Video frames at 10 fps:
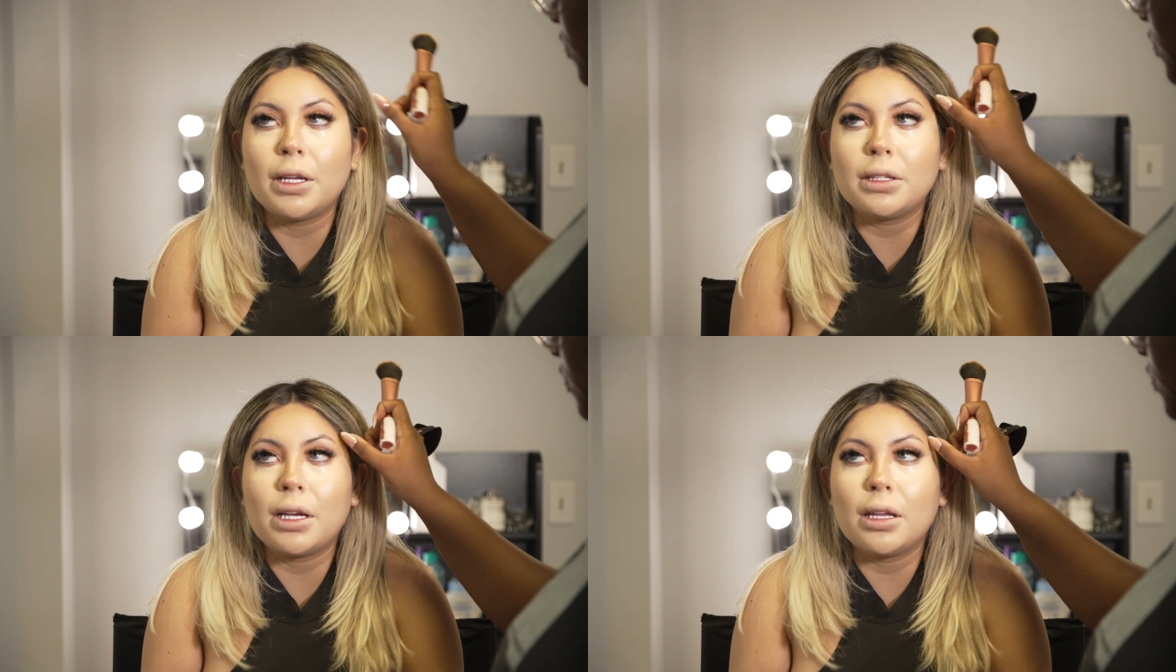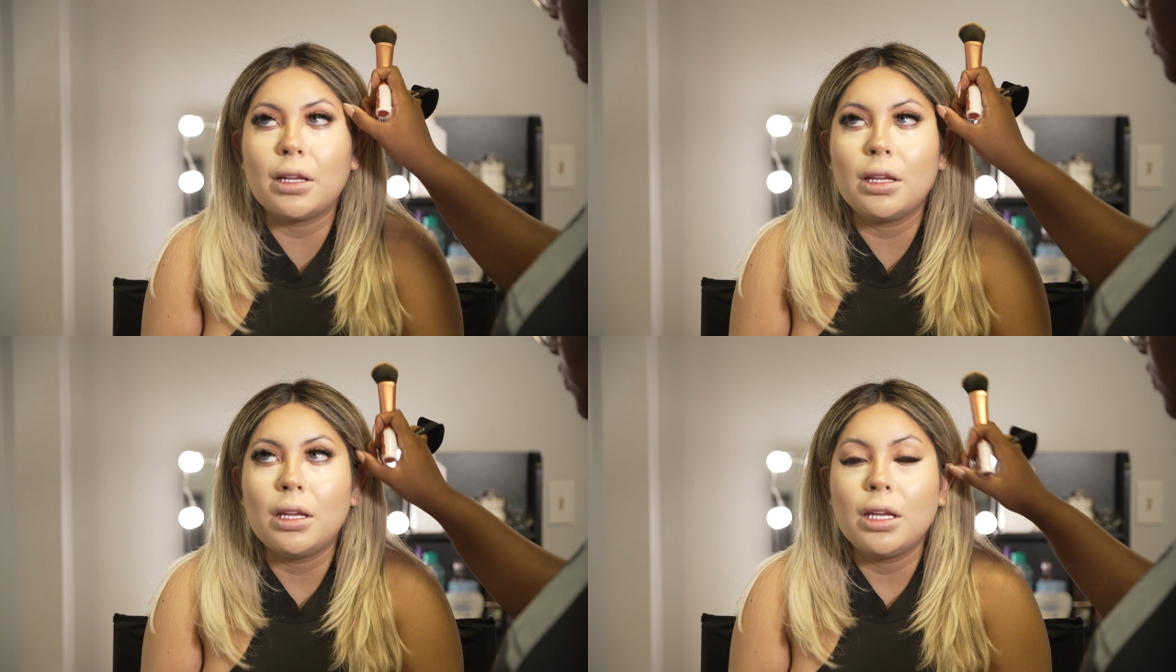
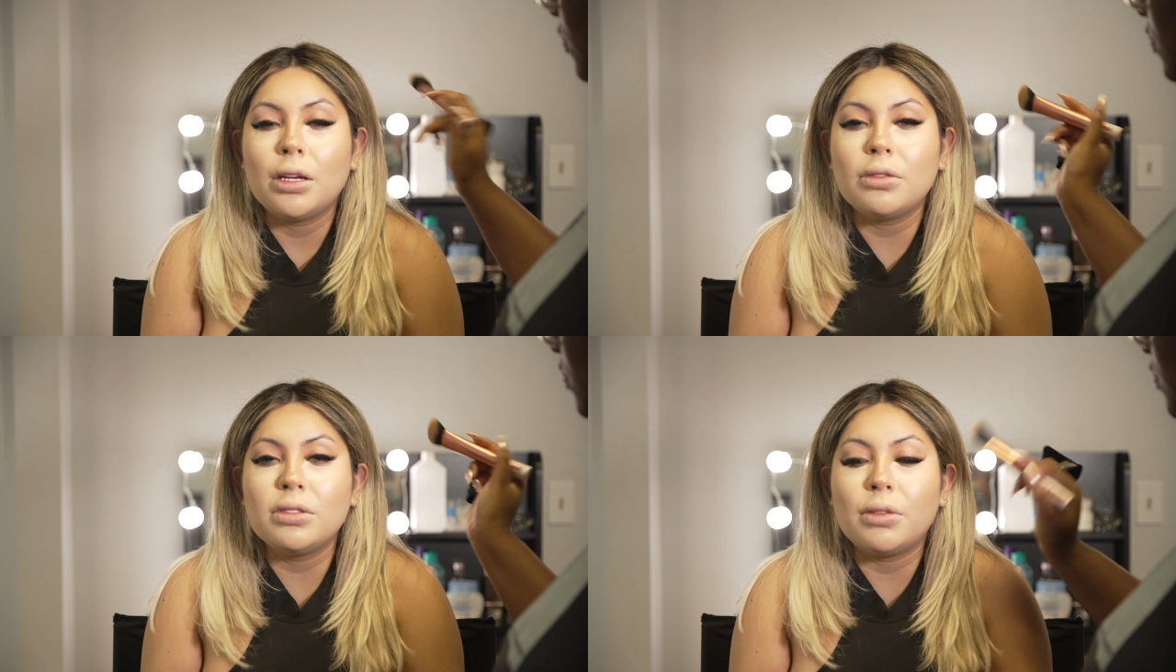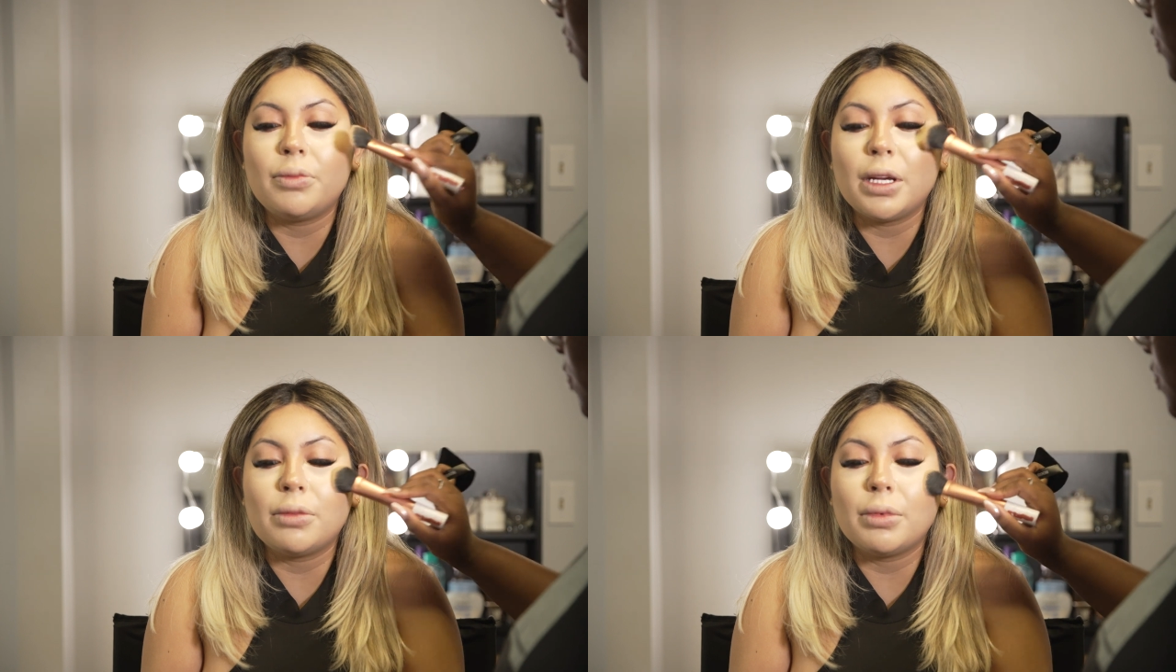flawless.
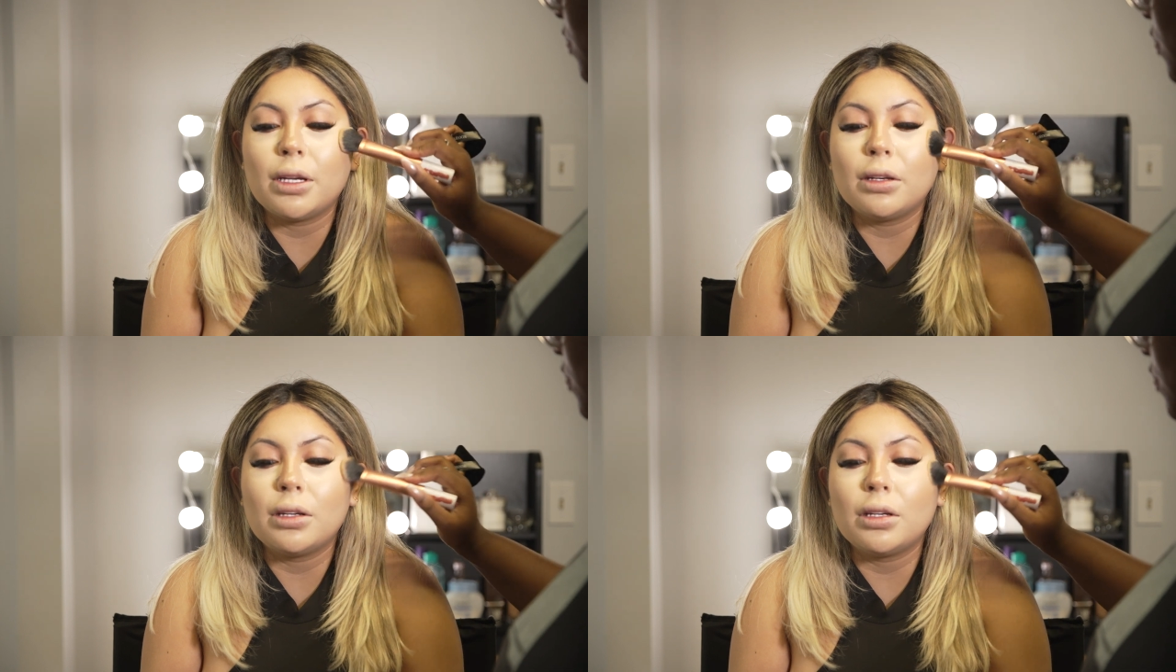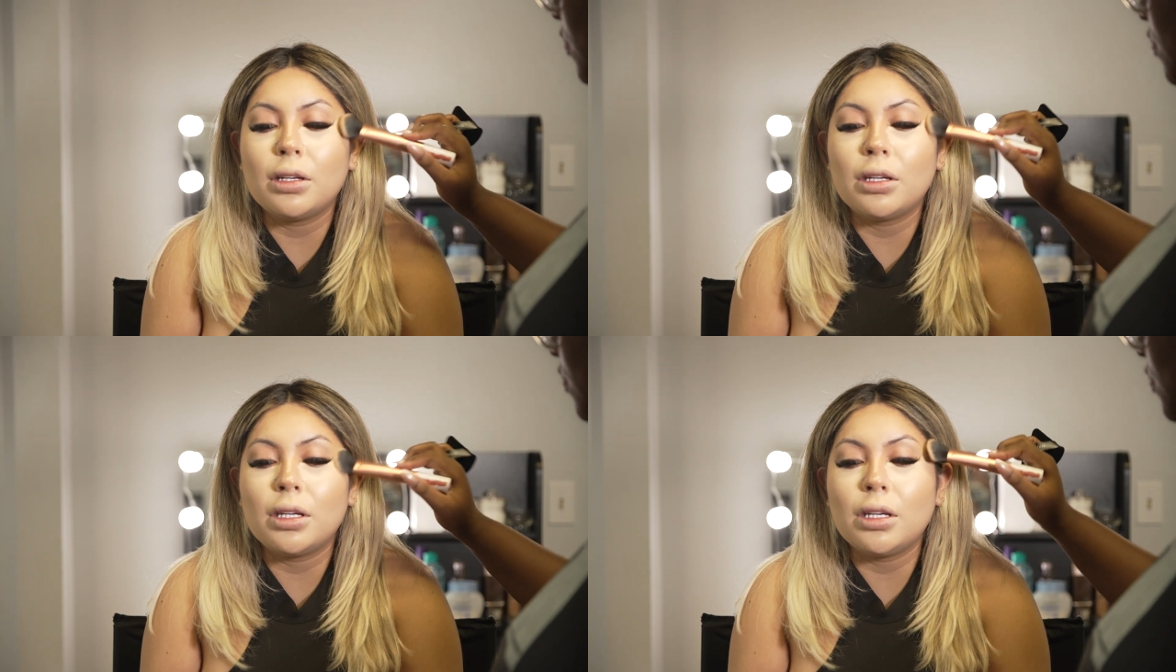And
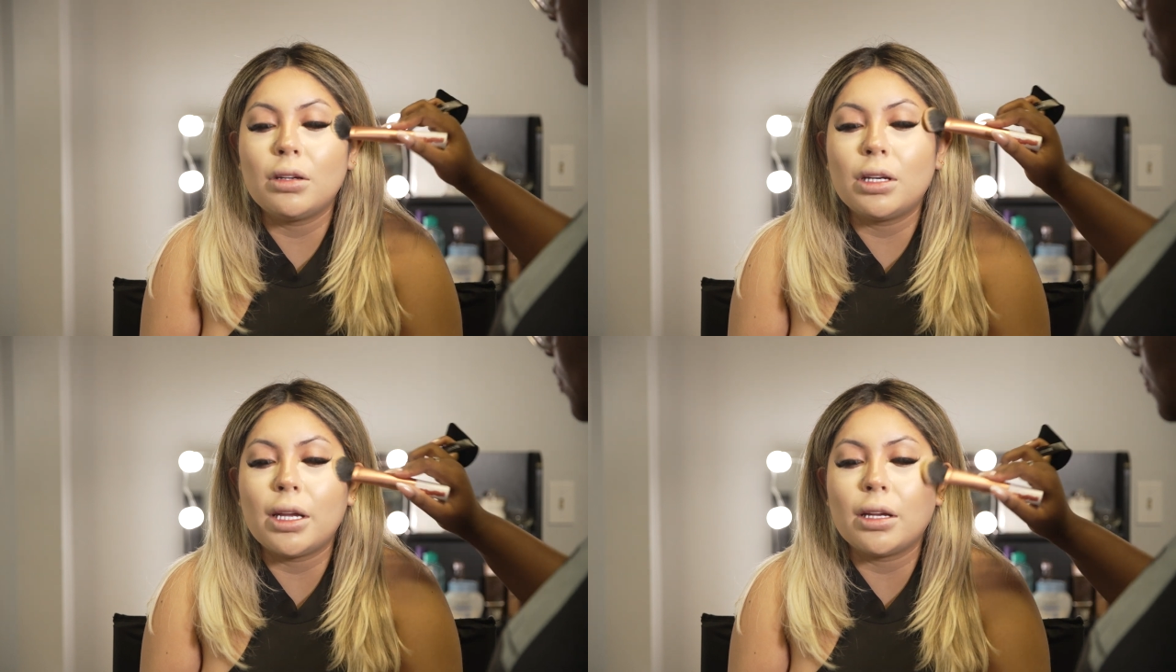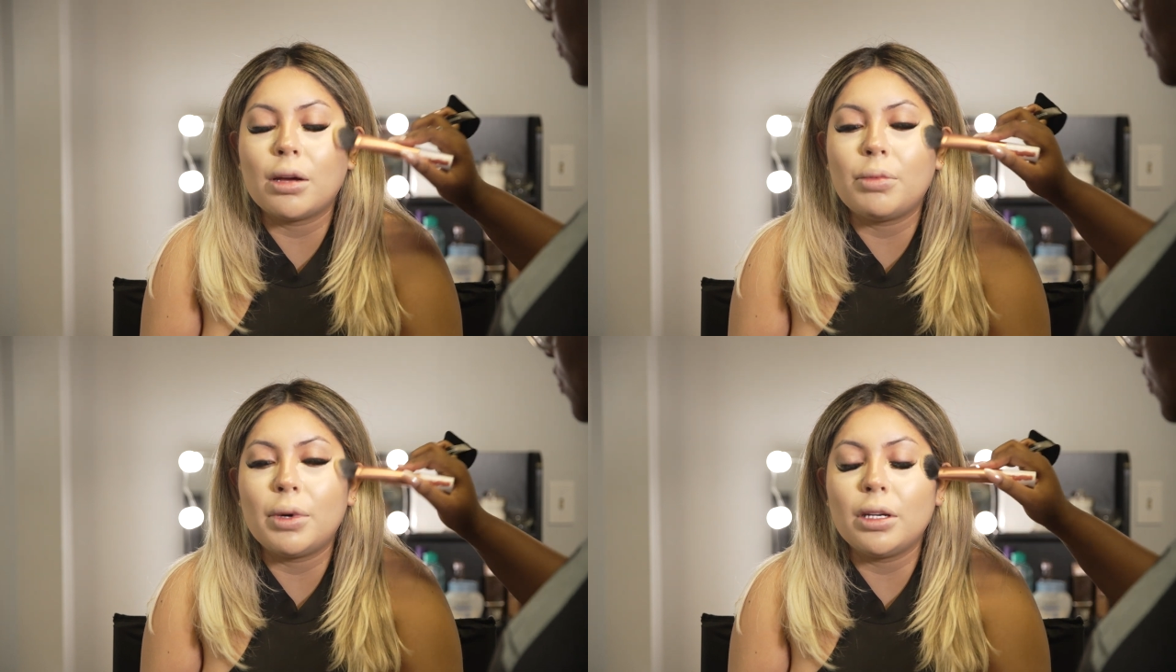please excuse
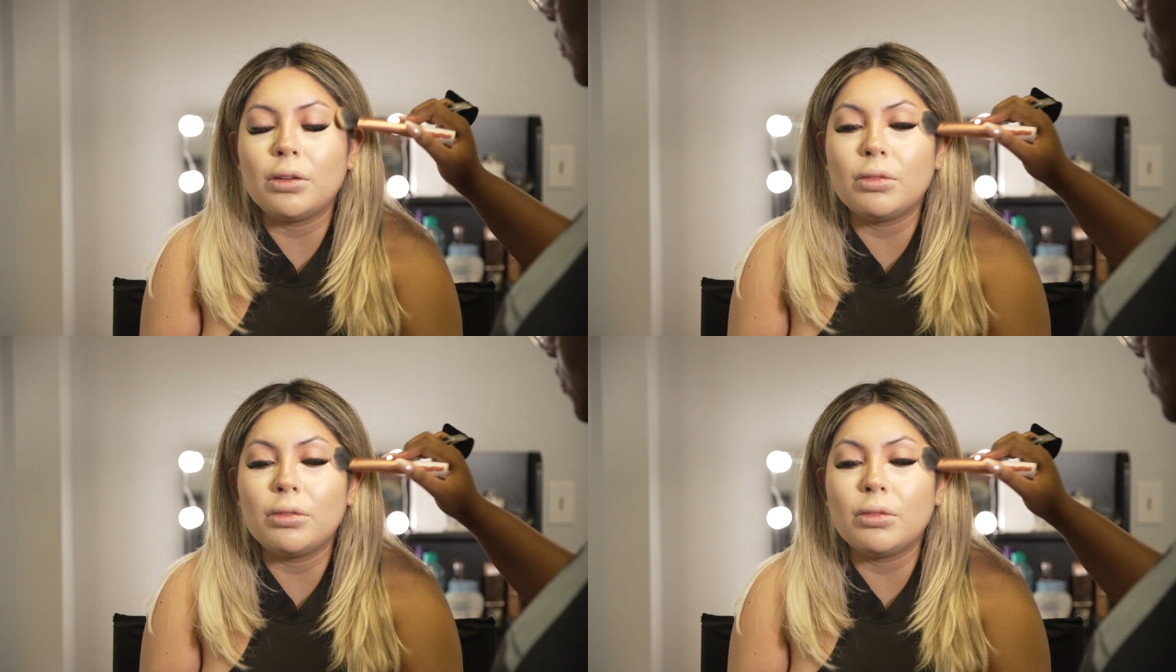the fact